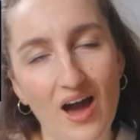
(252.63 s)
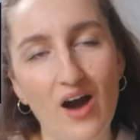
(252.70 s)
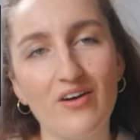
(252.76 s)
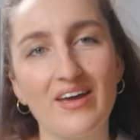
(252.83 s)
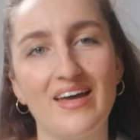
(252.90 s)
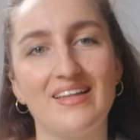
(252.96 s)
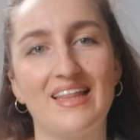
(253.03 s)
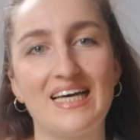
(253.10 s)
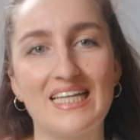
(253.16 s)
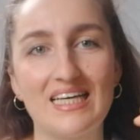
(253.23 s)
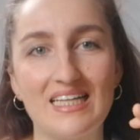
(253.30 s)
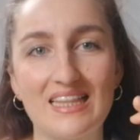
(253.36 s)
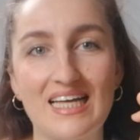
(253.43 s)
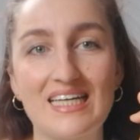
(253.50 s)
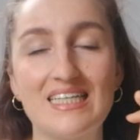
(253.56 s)
Okay, not
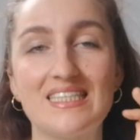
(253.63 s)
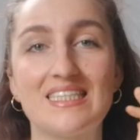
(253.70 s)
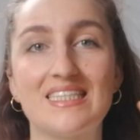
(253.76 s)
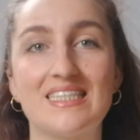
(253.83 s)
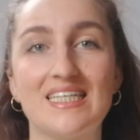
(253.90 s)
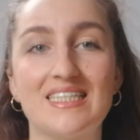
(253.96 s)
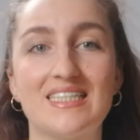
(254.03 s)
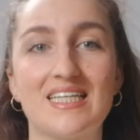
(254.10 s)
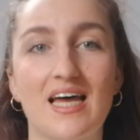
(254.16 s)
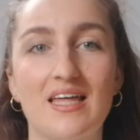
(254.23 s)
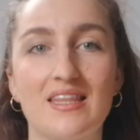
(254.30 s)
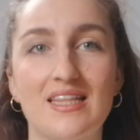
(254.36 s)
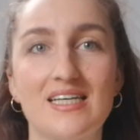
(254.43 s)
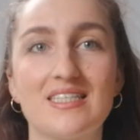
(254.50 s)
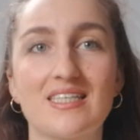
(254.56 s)
that, that is this, this
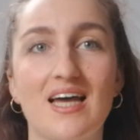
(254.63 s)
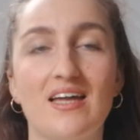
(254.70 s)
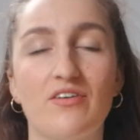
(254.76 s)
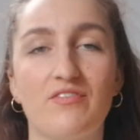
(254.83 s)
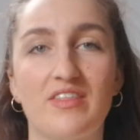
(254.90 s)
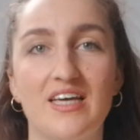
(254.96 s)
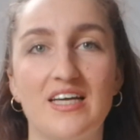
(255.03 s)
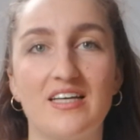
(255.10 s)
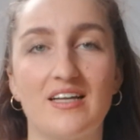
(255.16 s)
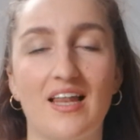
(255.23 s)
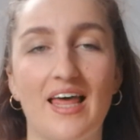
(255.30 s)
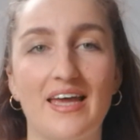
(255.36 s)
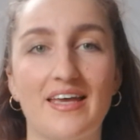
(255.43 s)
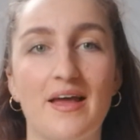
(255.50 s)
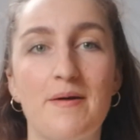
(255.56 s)
oh. kind of oh. thing.
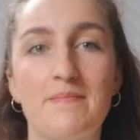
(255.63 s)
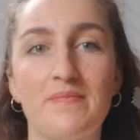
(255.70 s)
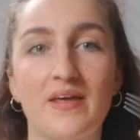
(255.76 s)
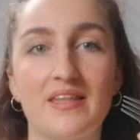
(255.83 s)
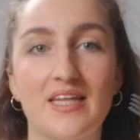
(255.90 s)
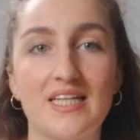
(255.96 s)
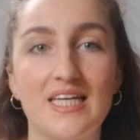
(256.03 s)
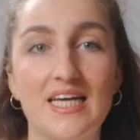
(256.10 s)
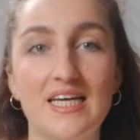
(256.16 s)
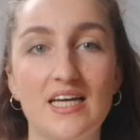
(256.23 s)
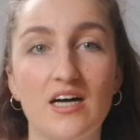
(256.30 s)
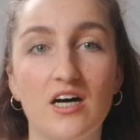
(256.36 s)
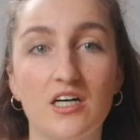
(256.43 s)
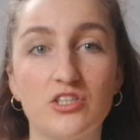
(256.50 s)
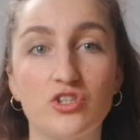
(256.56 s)
Like that they
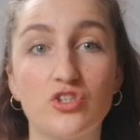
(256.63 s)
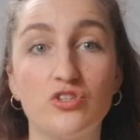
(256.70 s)
uh,